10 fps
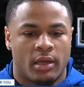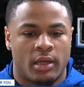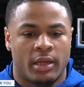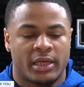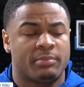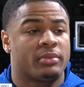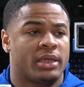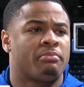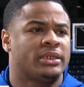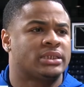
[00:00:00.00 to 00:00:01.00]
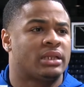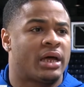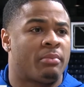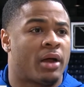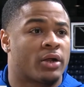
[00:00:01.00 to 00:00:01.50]
Uh, he, he missed a
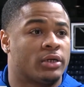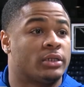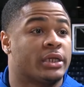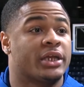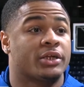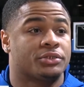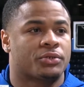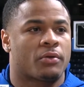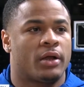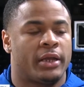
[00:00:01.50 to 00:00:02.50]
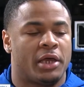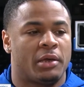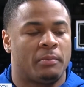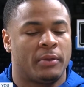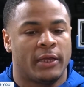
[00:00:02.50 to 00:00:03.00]
lot of my early years growing
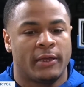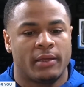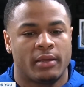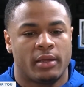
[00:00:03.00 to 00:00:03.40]
up, but,